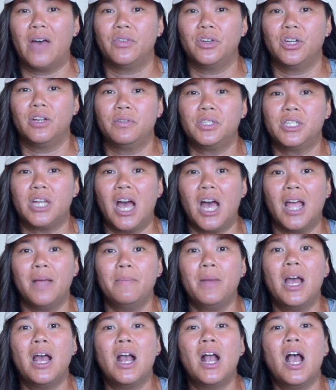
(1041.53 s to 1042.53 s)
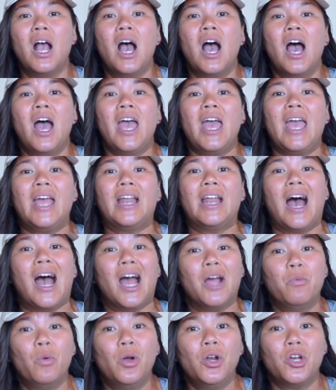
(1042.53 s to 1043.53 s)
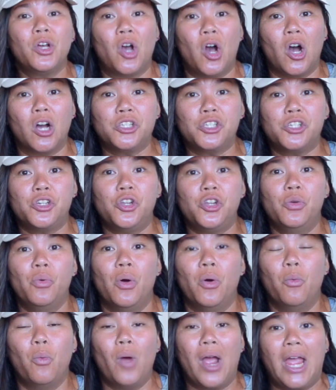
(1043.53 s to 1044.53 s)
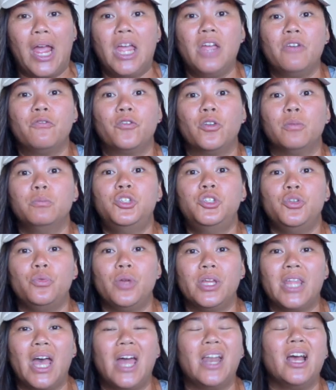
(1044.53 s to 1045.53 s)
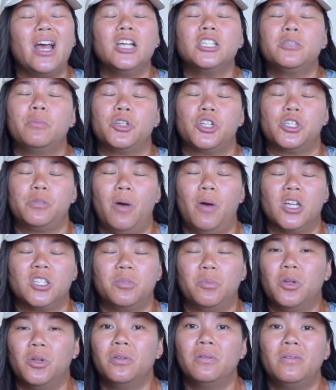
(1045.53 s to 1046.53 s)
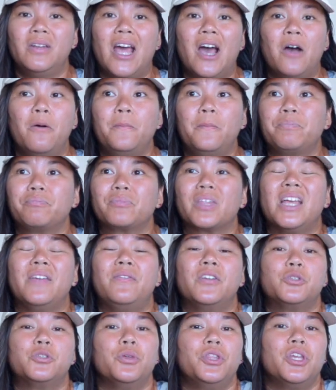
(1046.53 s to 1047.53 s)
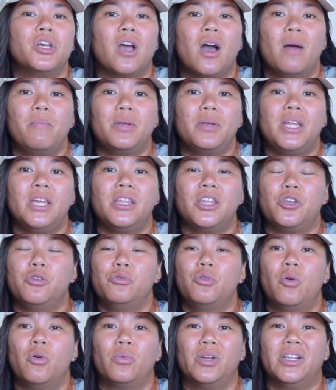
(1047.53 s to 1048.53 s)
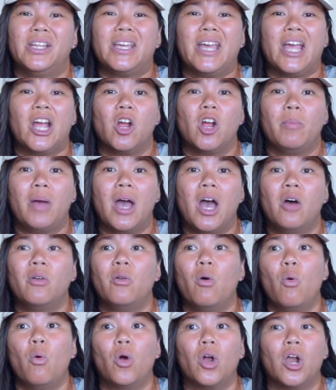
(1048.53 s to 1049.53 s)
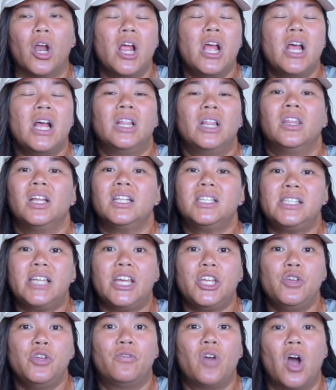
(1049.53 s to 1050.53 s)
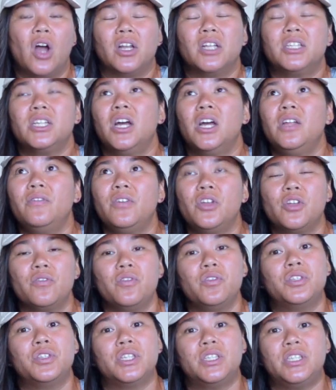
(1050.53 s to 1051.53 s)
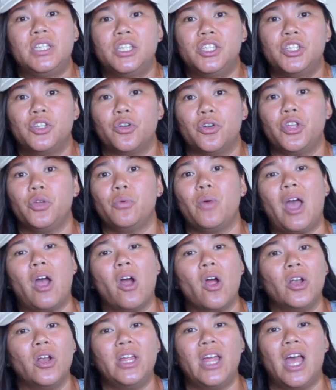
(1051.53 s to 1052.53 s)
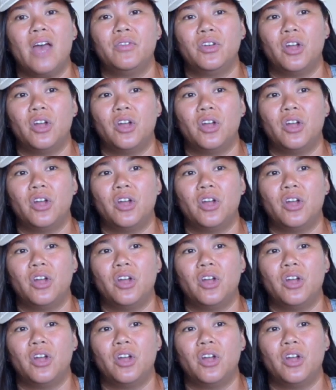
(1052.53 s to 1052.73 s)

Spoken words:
enough time. And I want to caution you away from doing that as much as possible. Now, if it's with a company that you don't really care about, or let's say you've gotten a ton of interviews this season, or you already have an